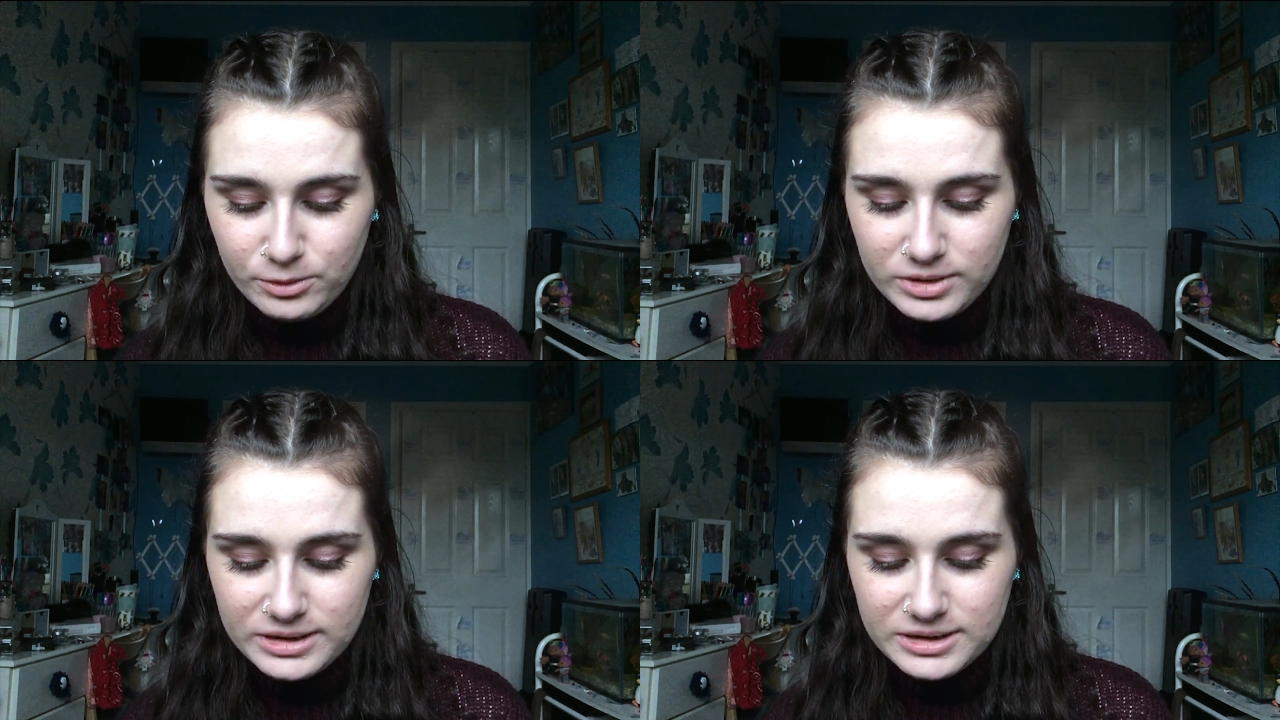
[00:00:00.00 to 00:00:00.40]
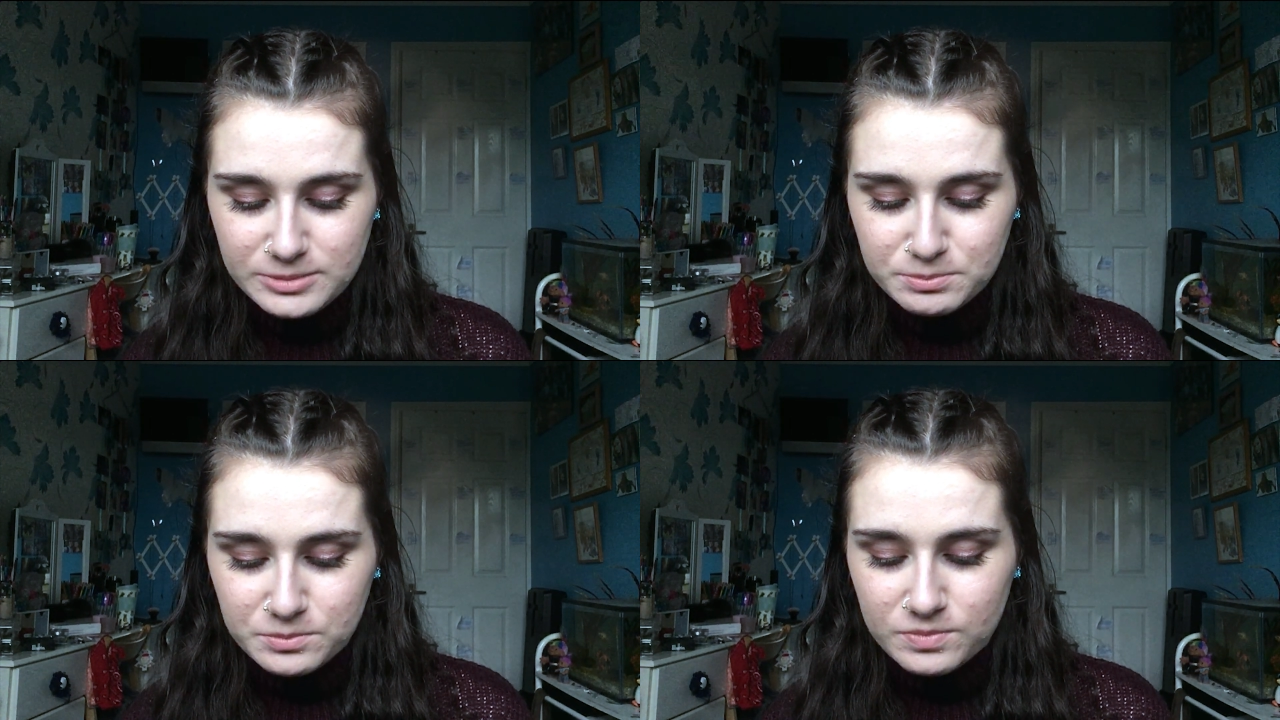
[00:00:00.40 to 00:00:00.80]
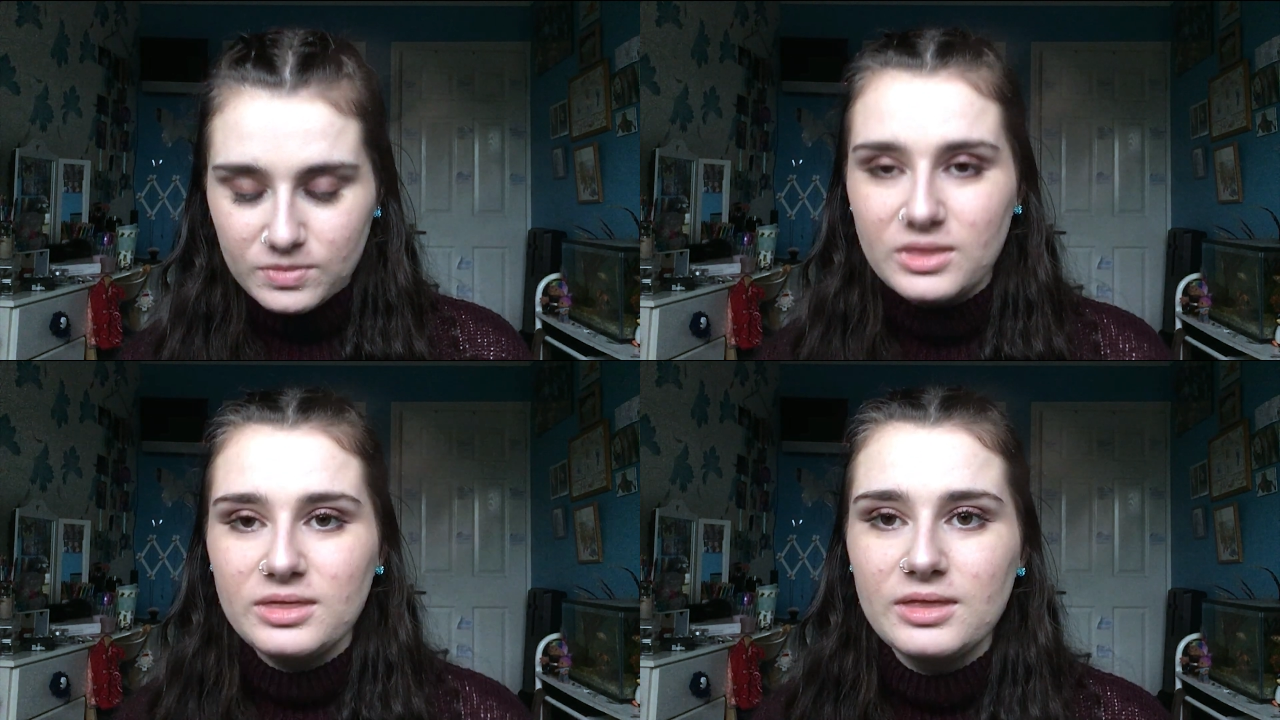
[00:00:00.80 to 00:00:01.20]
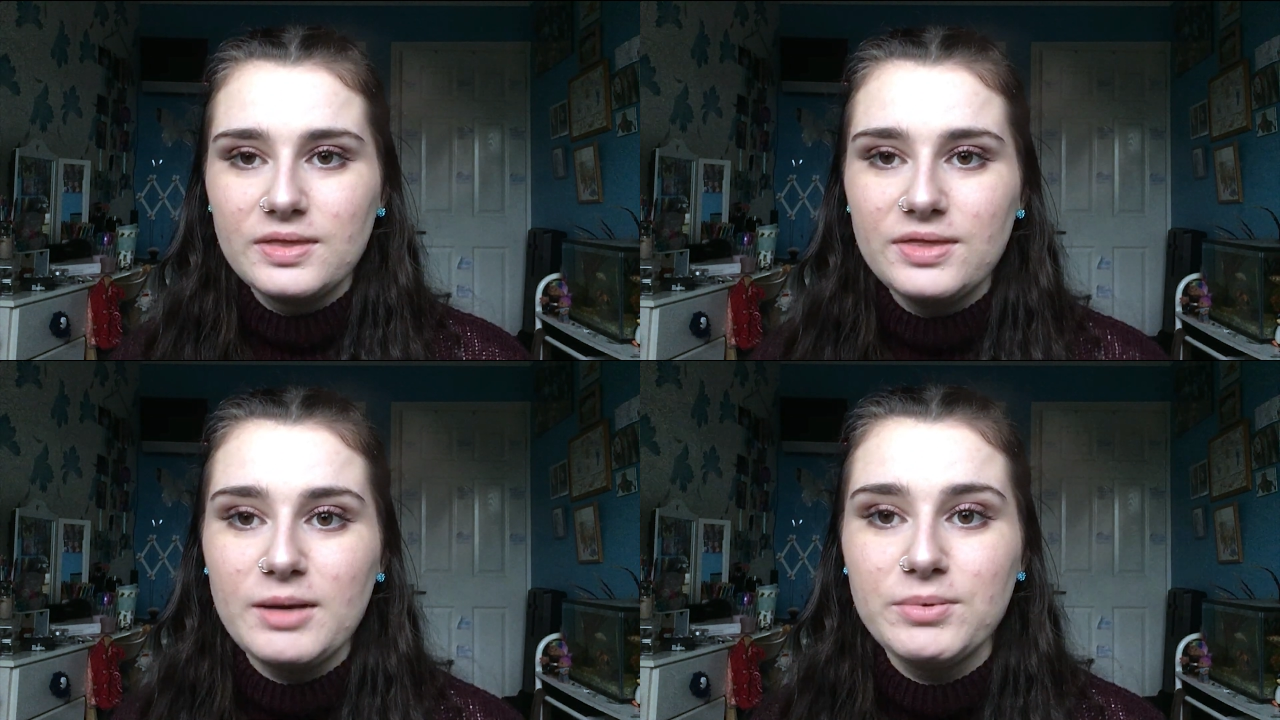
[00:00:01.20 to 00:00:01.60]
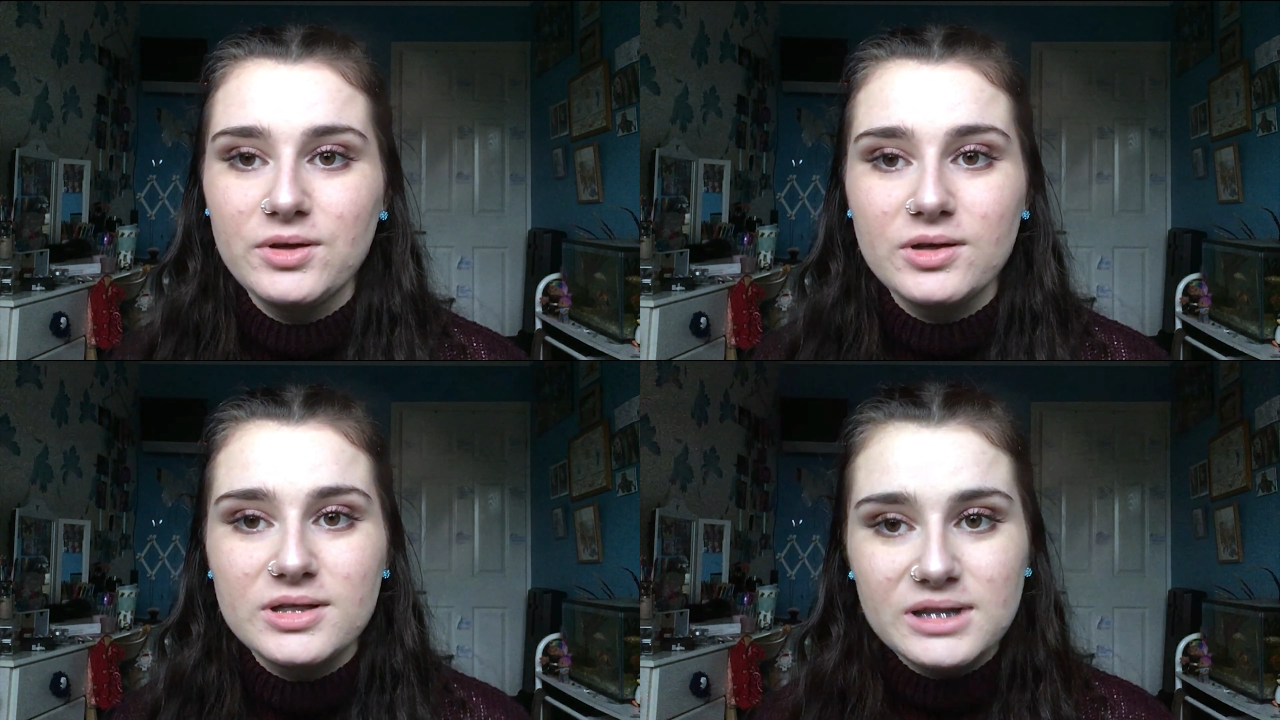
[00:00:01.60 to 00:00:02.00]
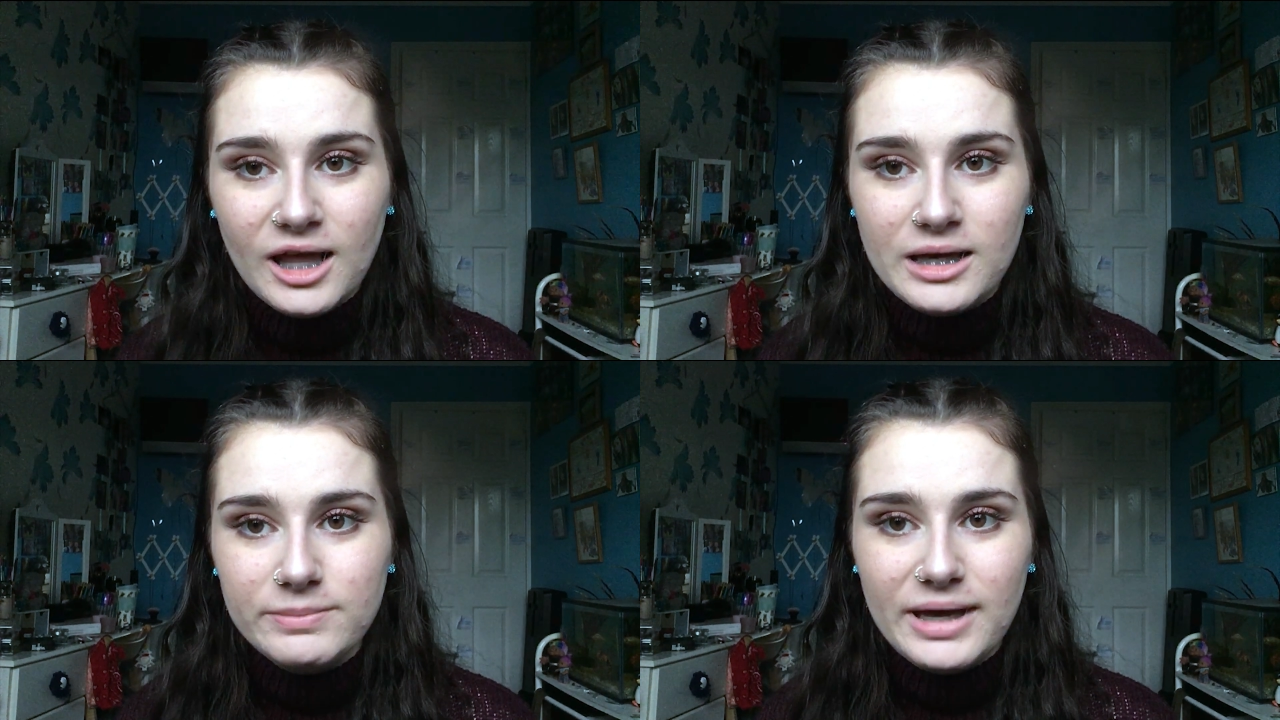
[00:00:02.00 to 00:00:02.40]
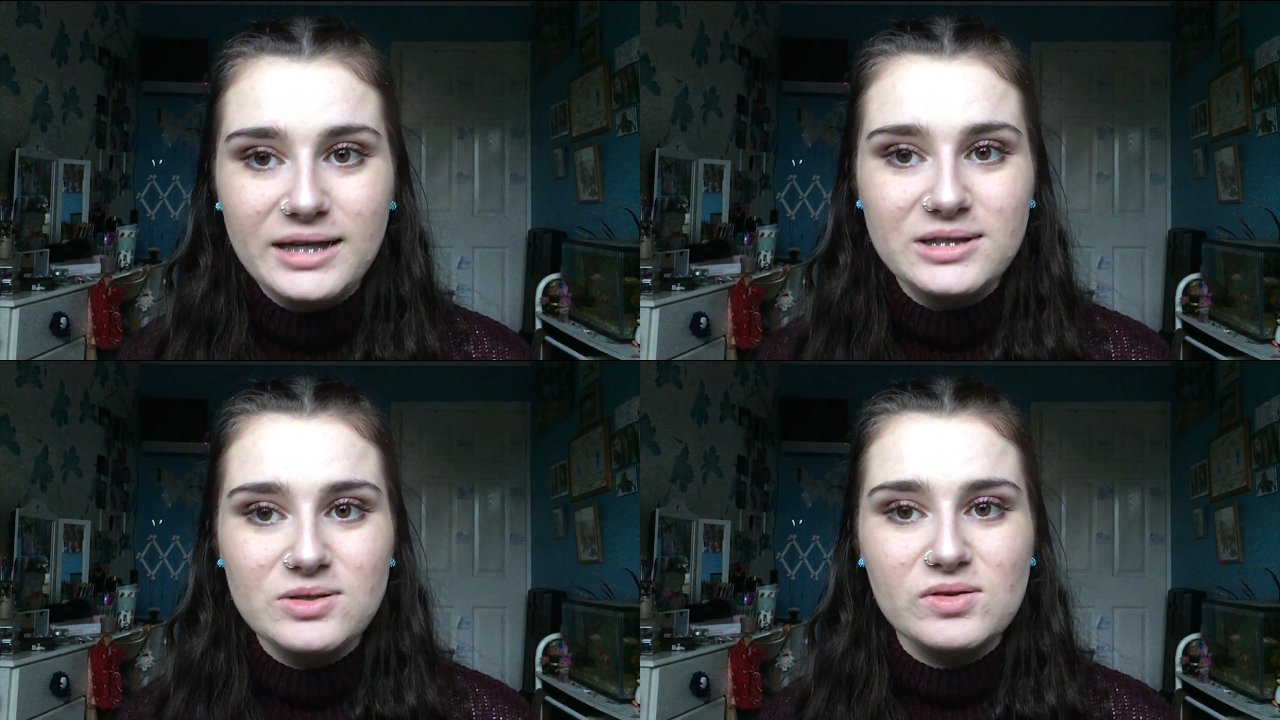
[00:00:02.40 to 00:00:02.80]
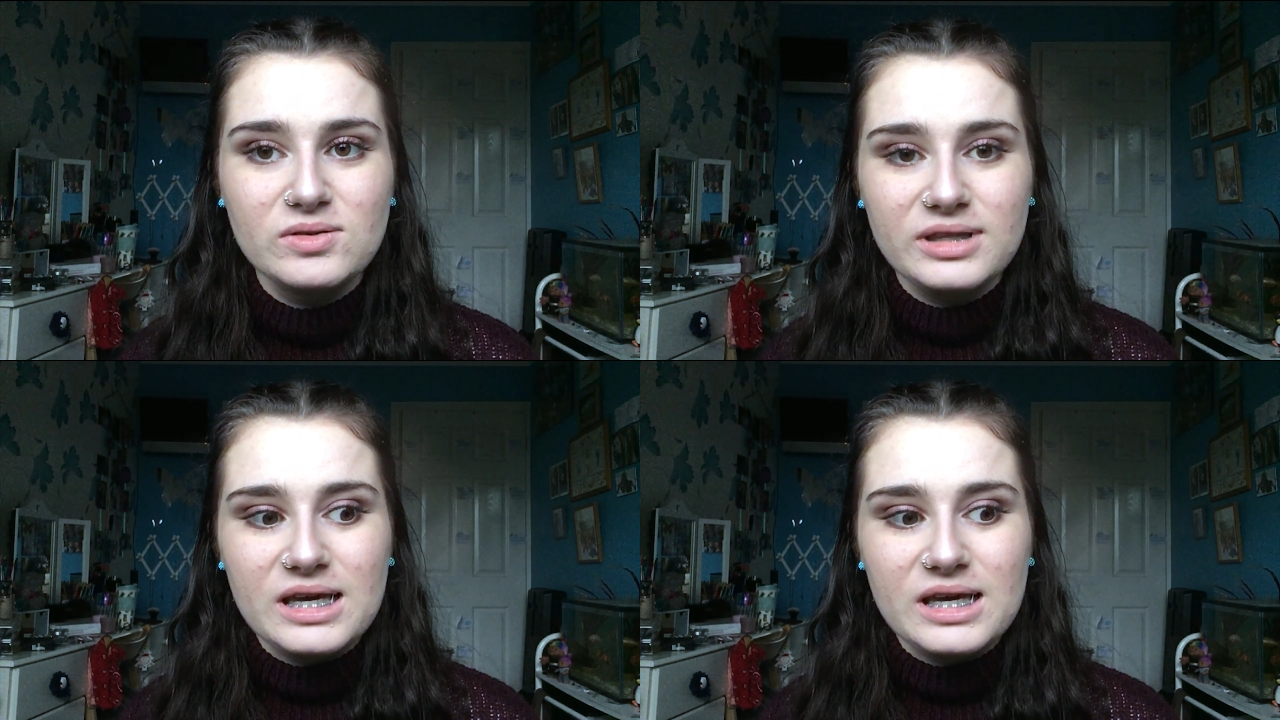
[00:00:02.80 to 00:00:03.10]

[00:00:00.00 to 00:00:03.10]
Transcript: There was they put a slight bend